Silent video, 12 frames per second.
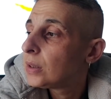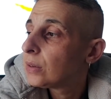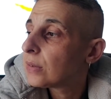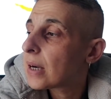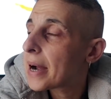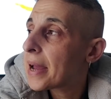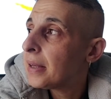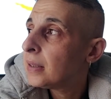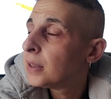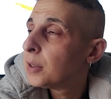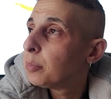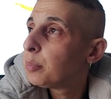right,
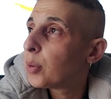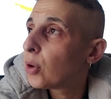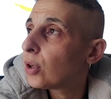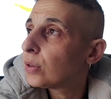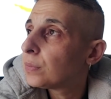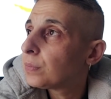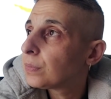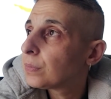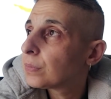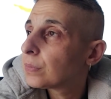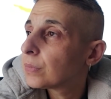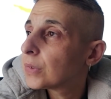but
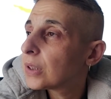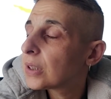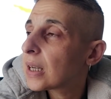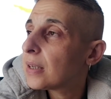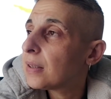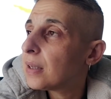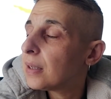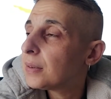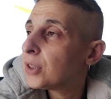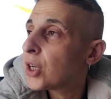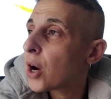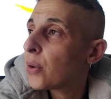they
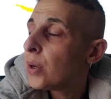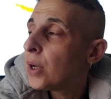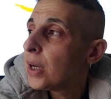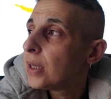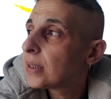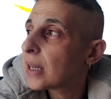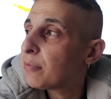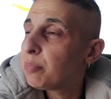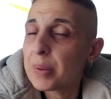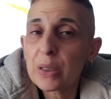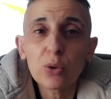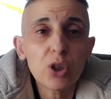
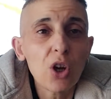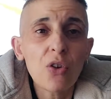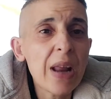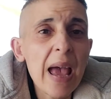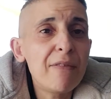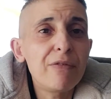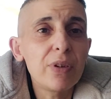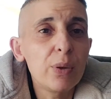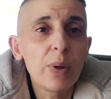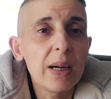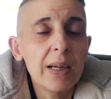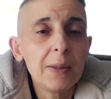built on
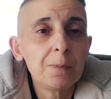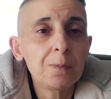everywhere.